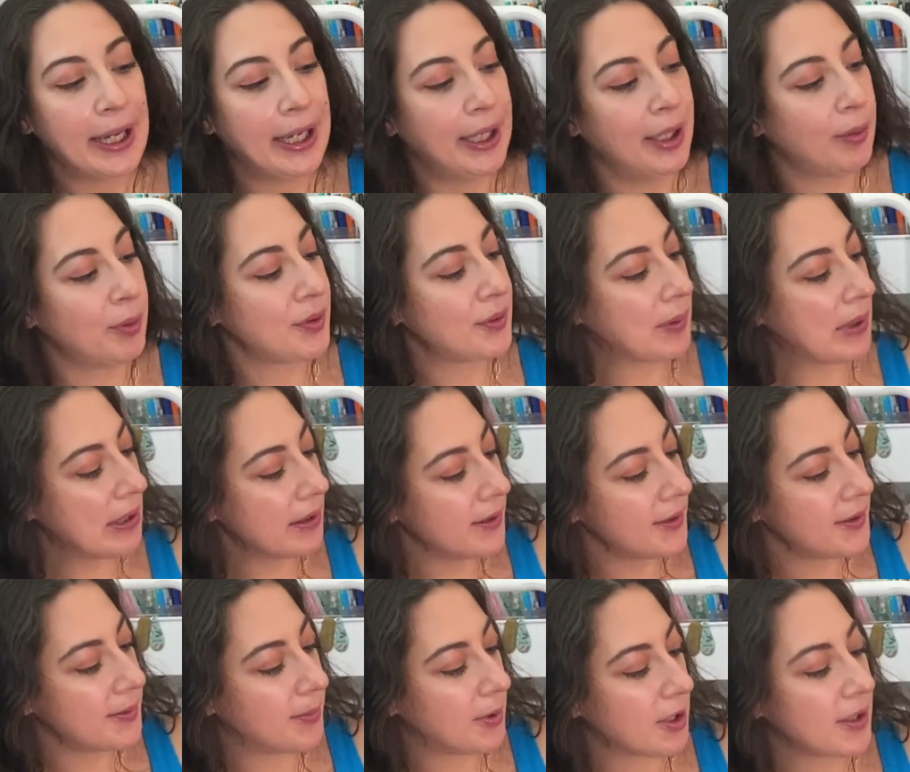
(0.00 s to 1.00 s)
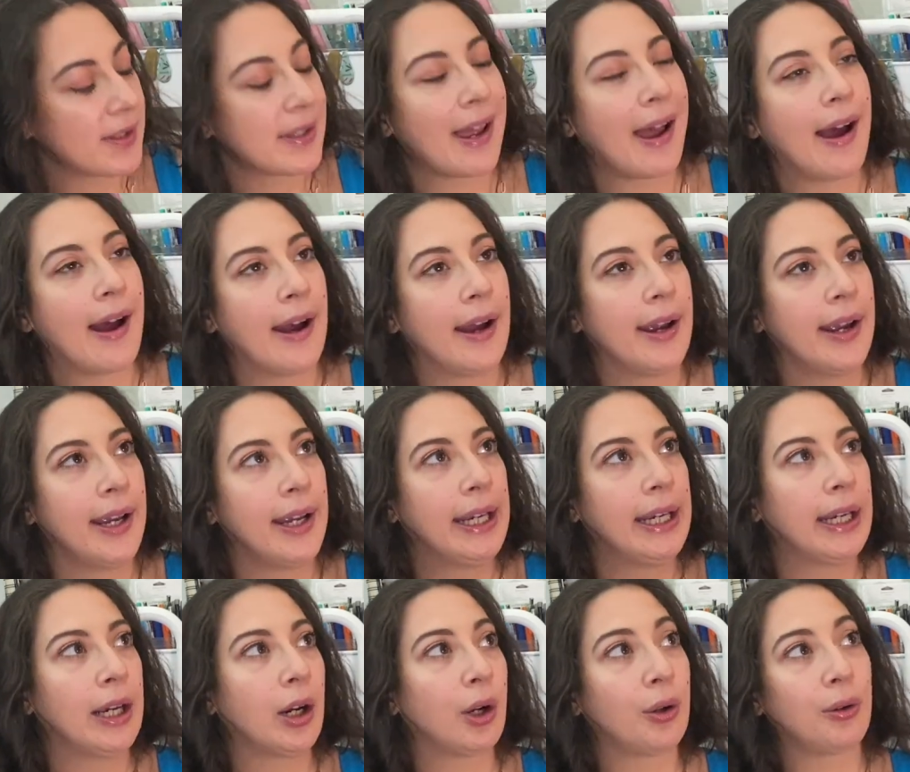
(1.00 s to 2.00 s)
It was one of those books
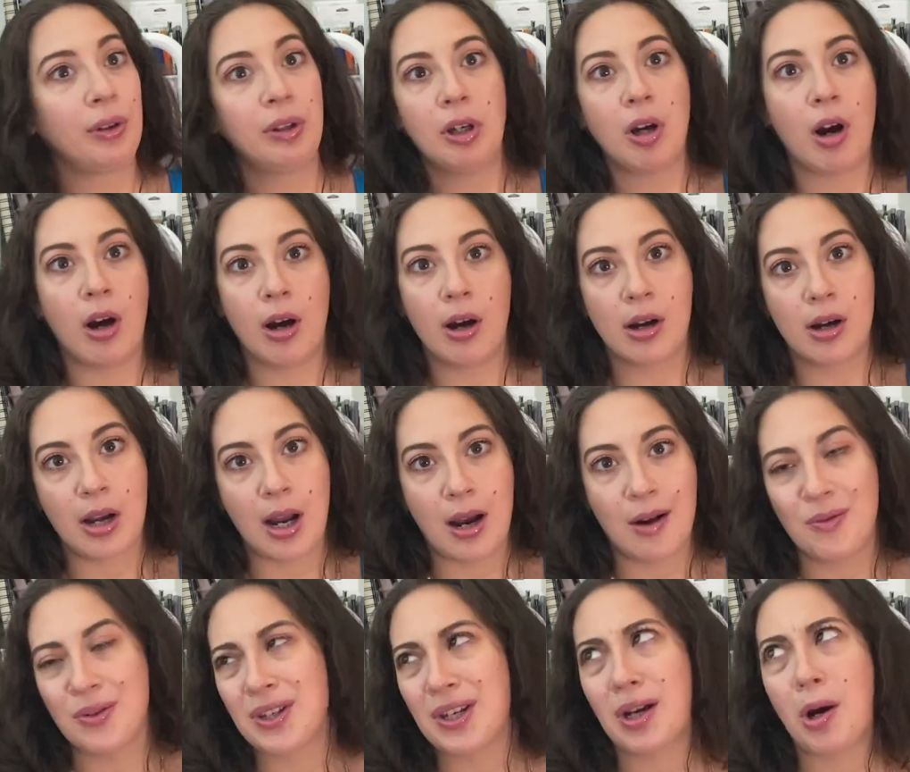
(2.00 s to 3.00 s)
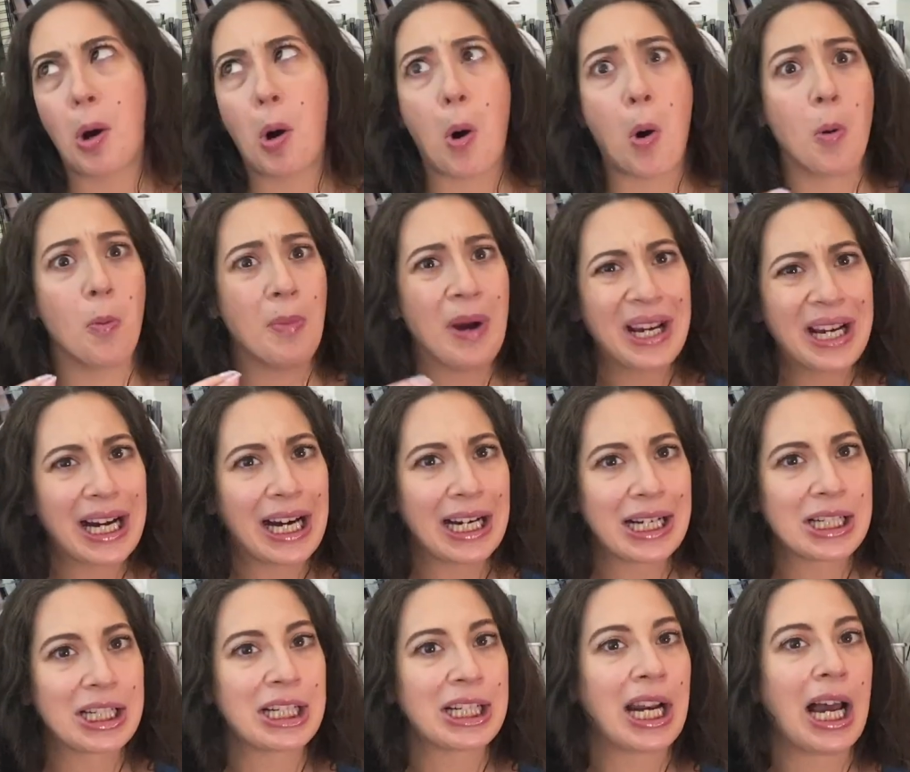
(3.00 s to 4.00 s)
early on, I was like, oh my
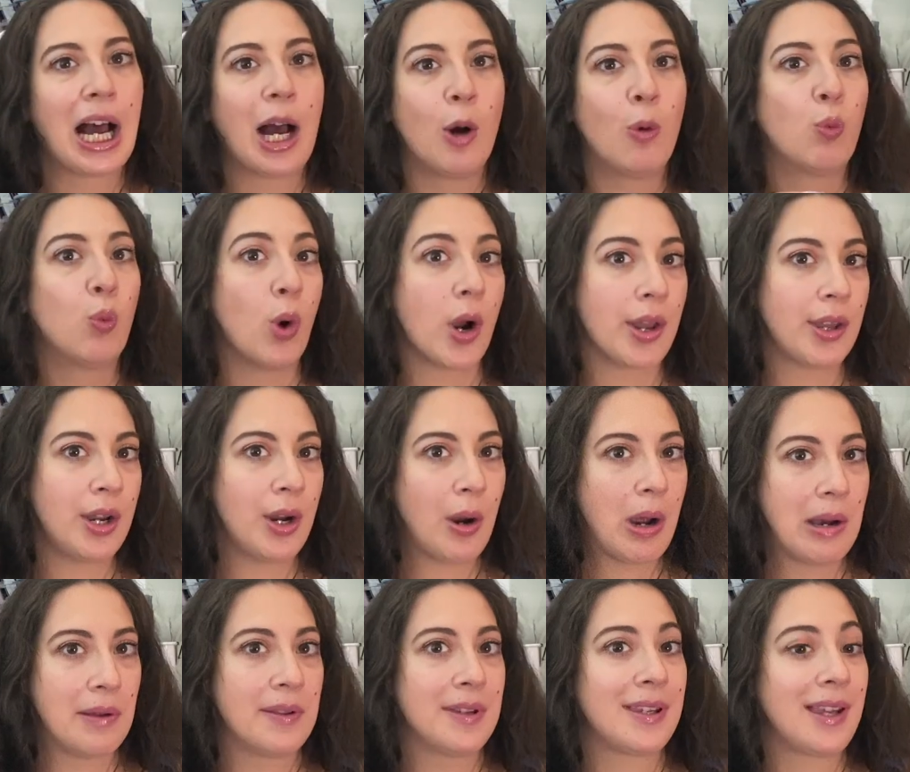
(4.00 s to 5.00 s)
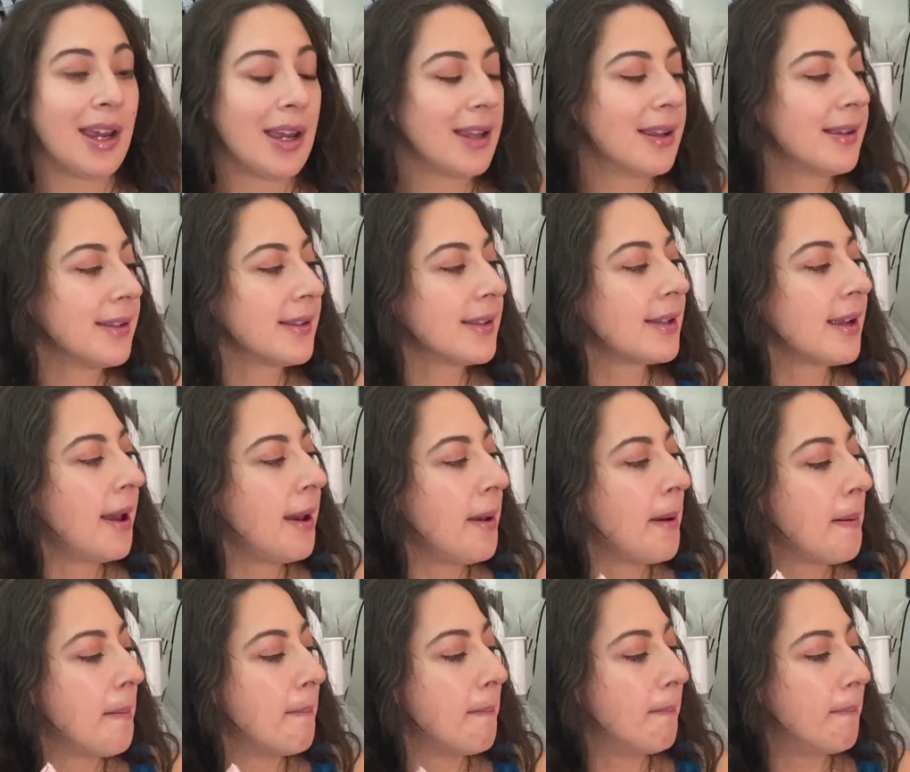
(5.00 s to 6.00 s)
gosh, I want to know how this ends.
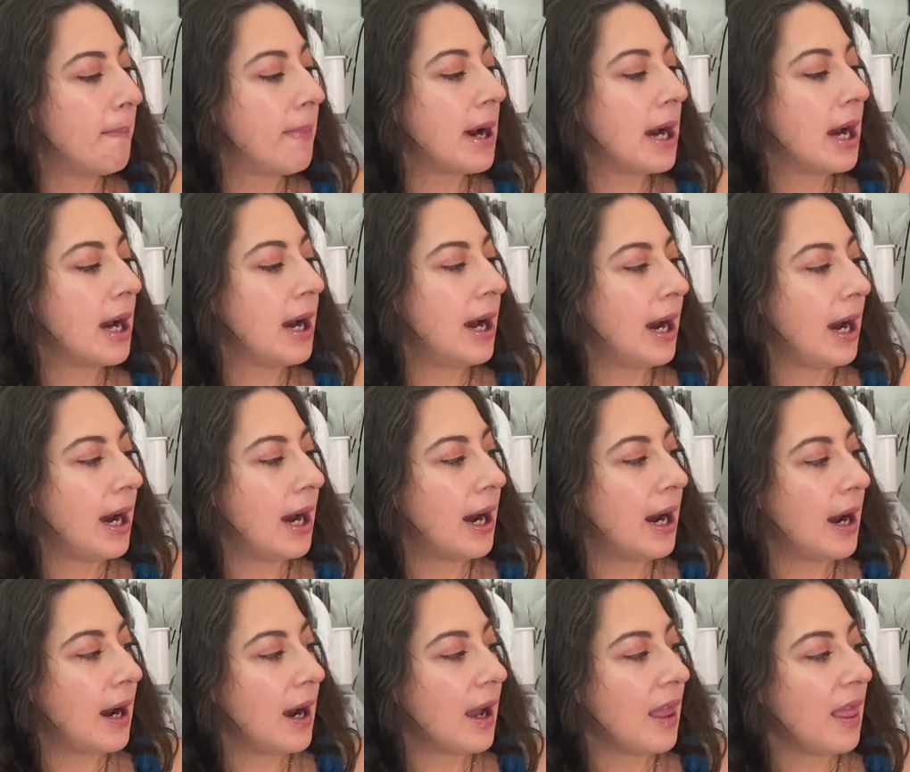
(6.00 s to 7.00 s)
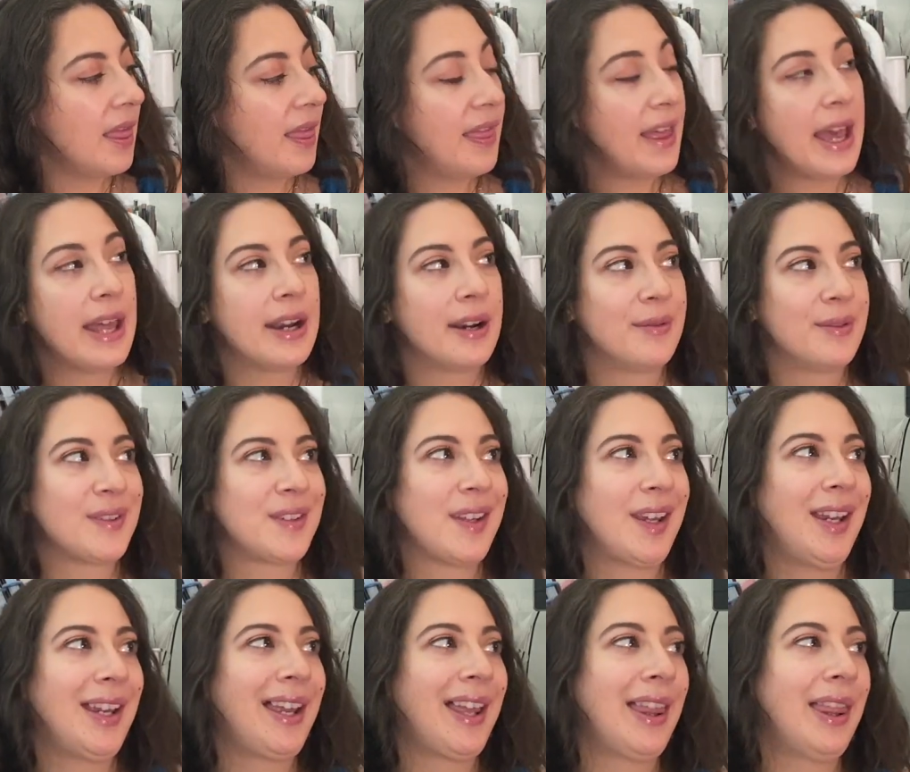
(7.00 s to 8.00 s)
But then I was
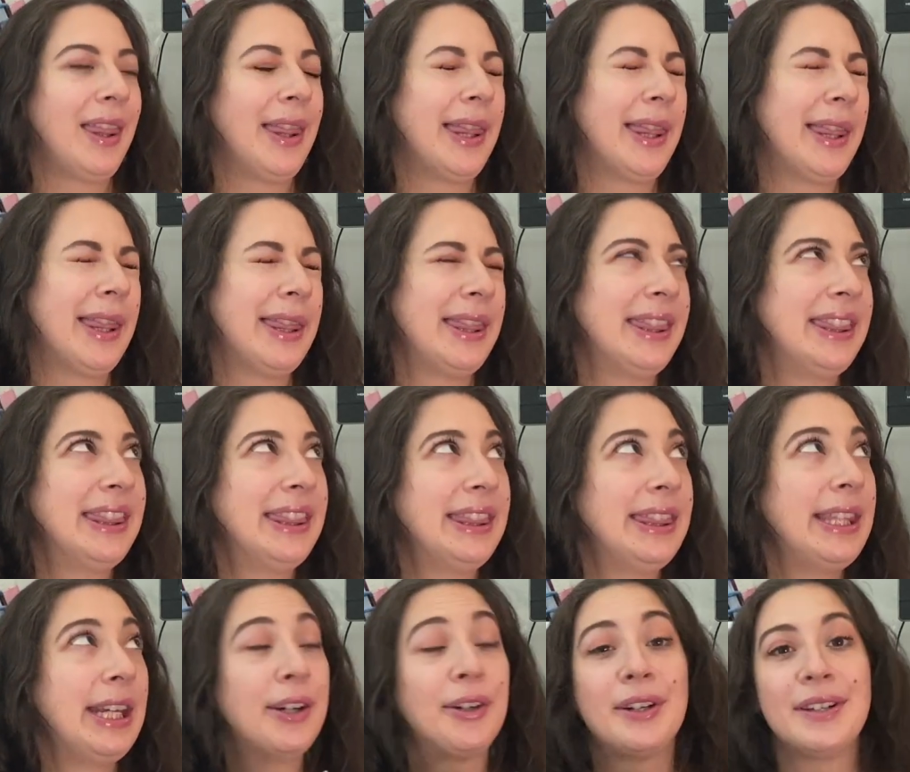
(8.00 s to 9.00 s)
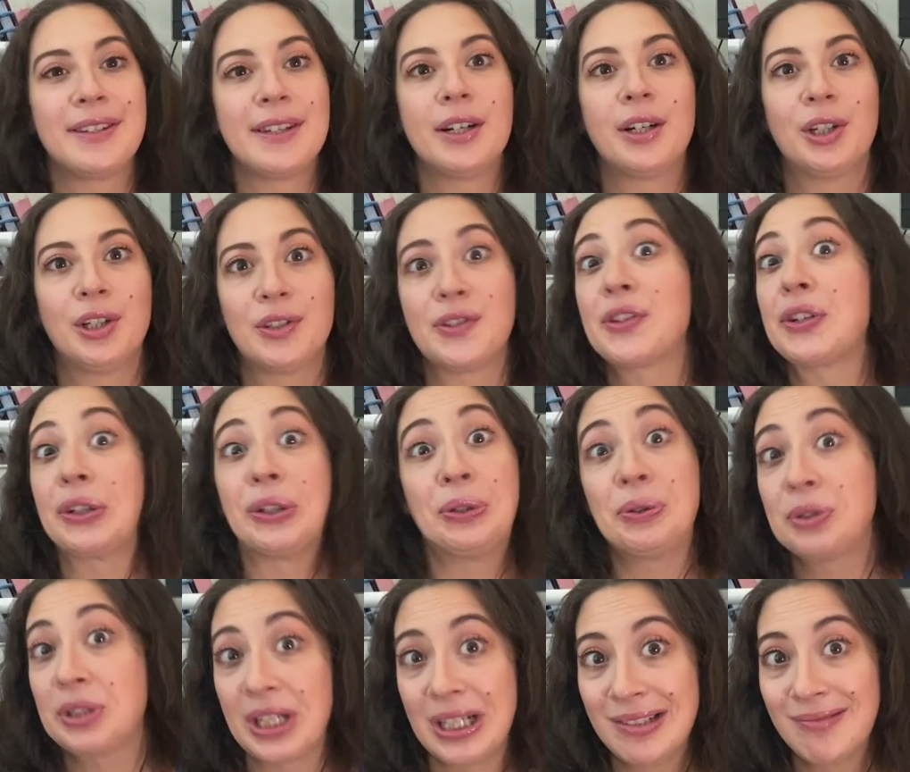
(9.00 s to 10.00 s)
like, there isn't a good
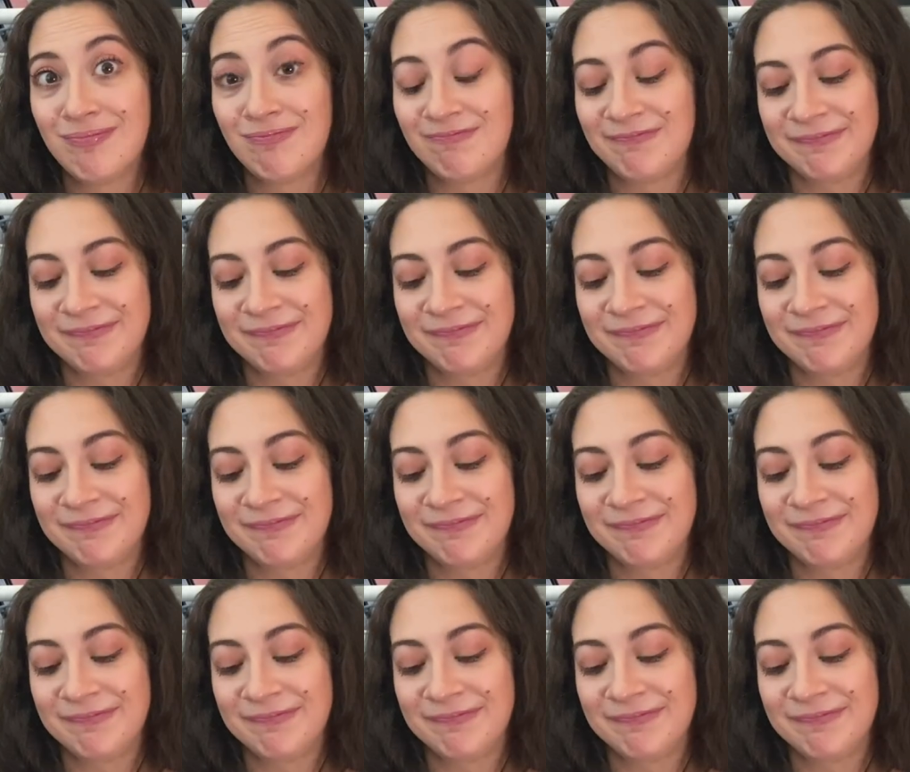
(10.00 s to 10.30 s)
solution.